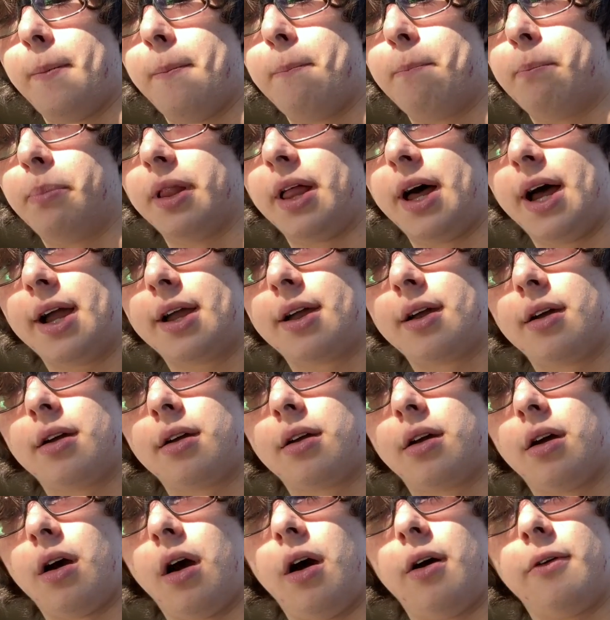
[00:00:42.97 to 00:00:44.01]
Black
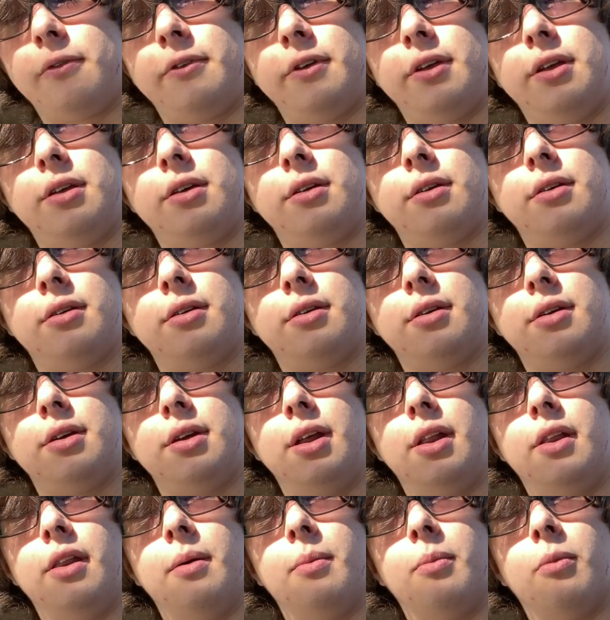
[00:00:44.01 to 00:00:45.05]
coffee
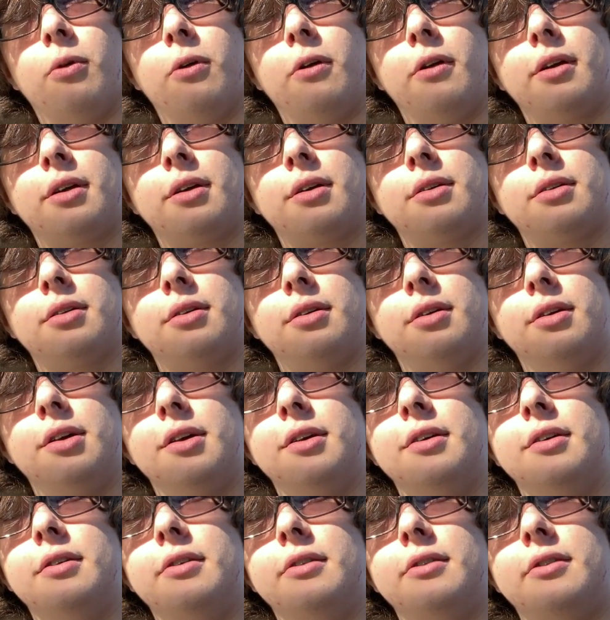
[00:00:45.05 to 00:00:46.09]
in the morning
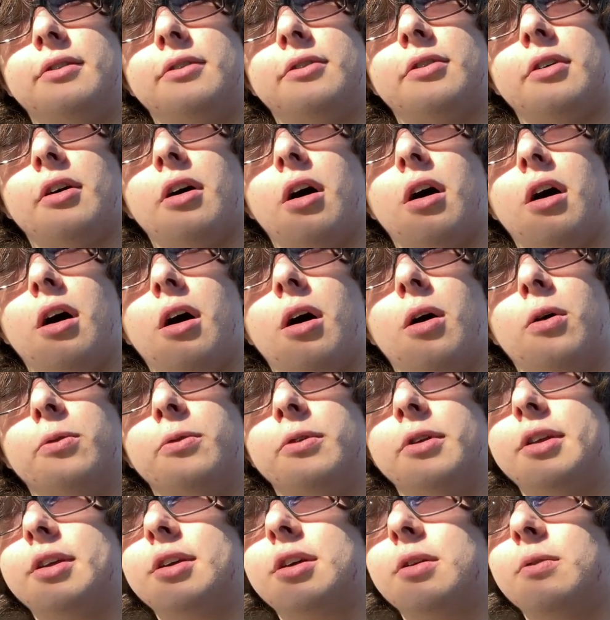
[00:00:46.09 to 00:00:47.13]
is a
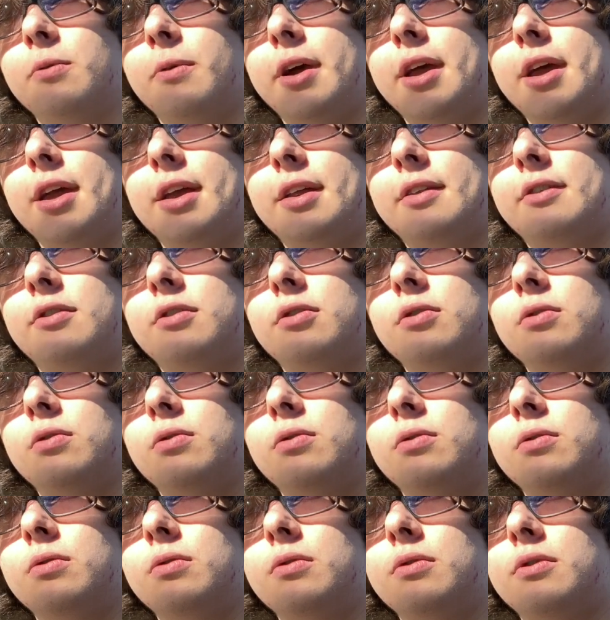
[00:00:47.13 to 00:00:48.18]
really good way
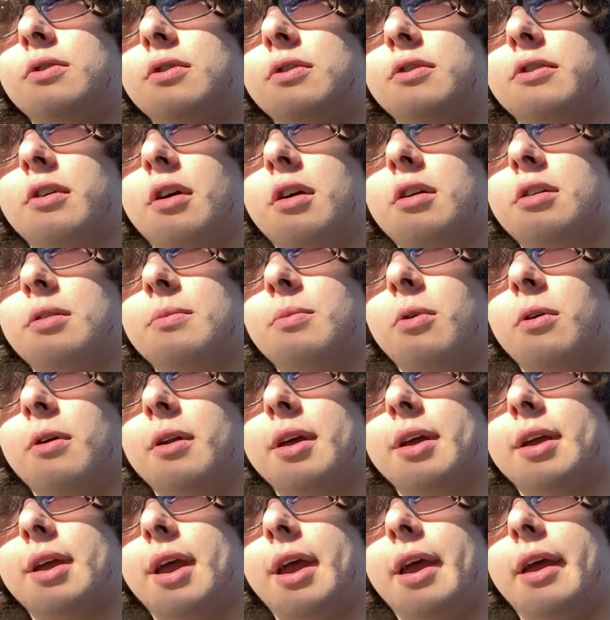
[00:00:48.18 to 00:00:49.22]
to start your
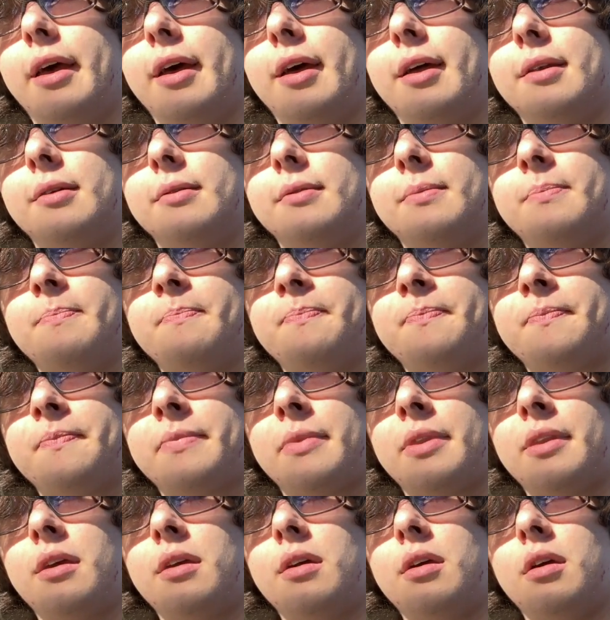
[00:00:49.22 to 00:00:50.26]
morning, and
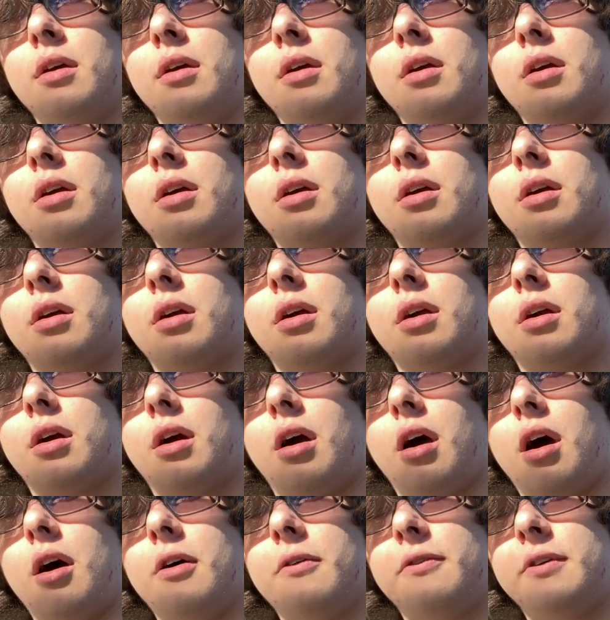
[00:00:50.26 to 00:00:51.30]

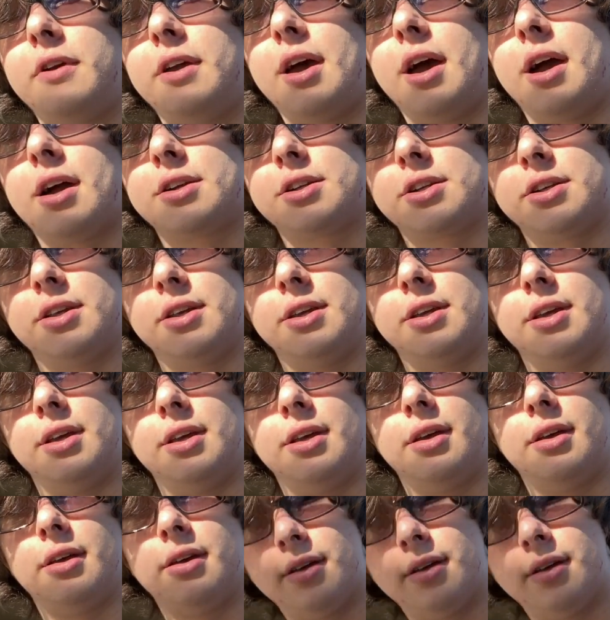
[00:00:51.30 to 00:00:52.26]
coffee actually